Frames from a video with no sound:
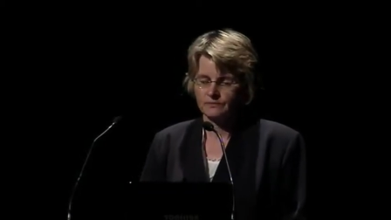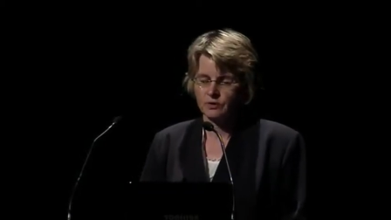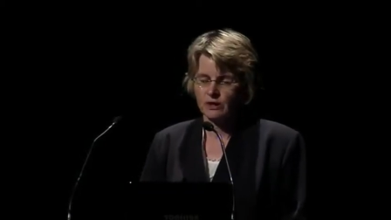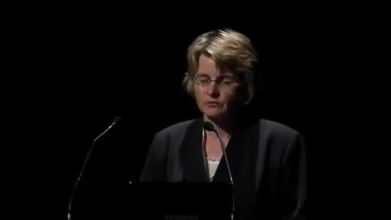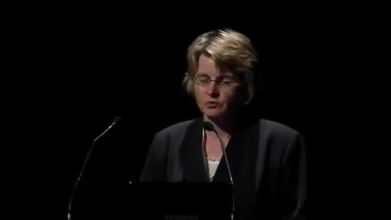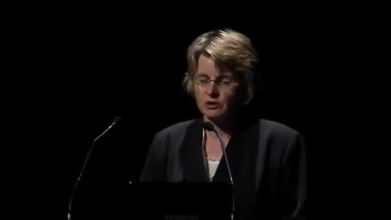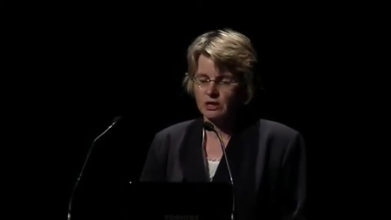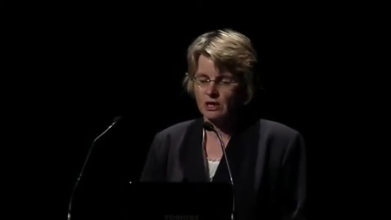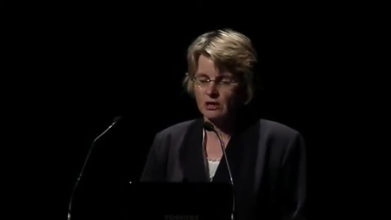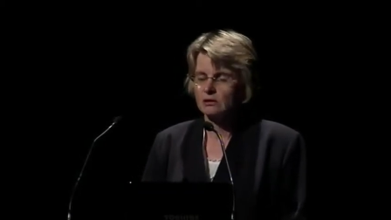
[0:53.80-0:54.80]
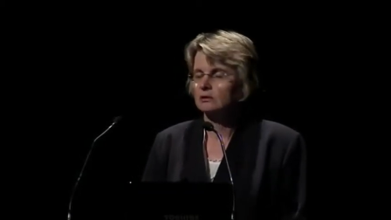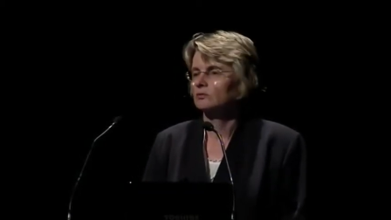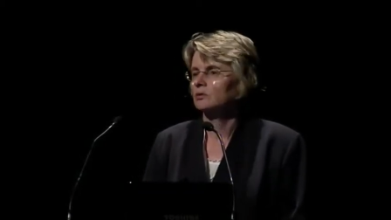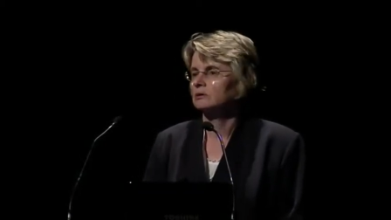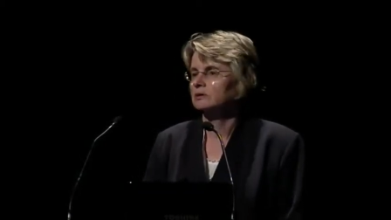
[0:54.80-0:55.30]
We have to work out
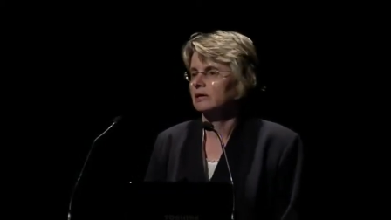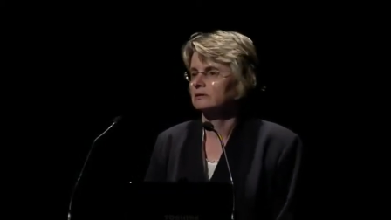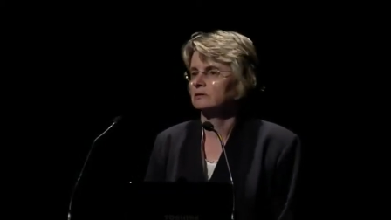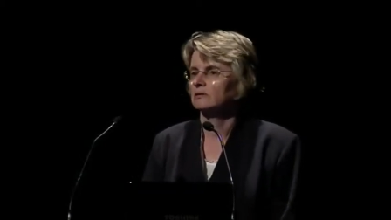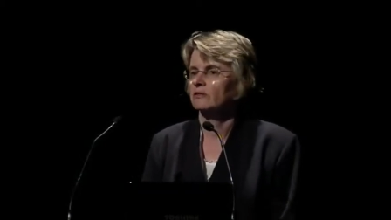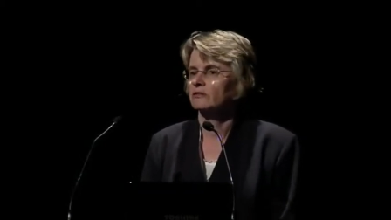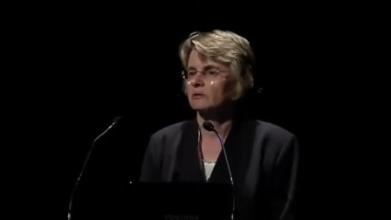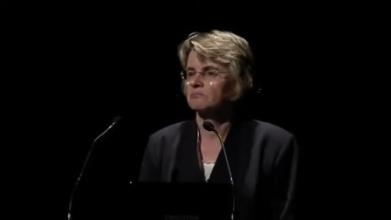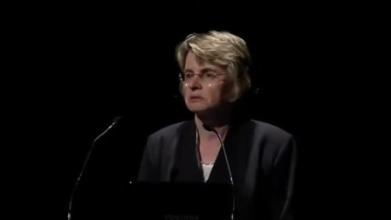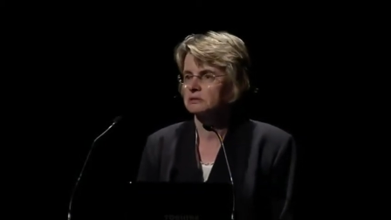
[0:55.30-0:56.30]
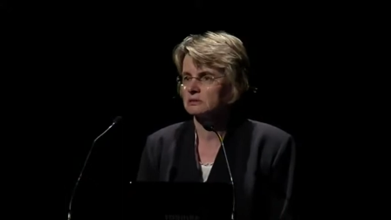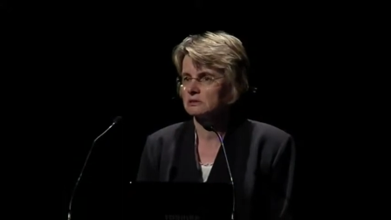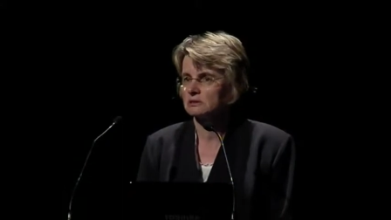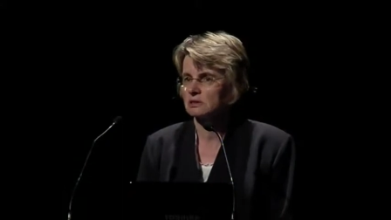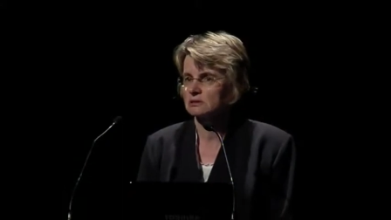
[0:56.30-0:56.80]
what data the
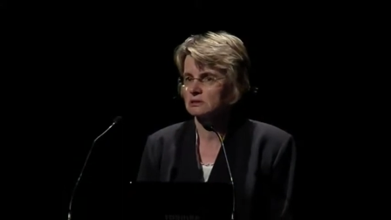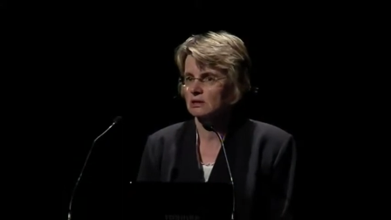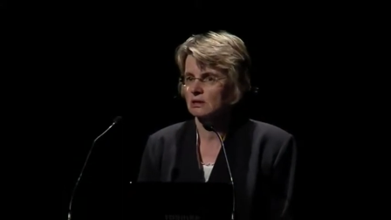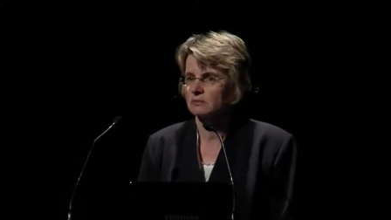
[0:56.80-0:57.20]
business needs to keep,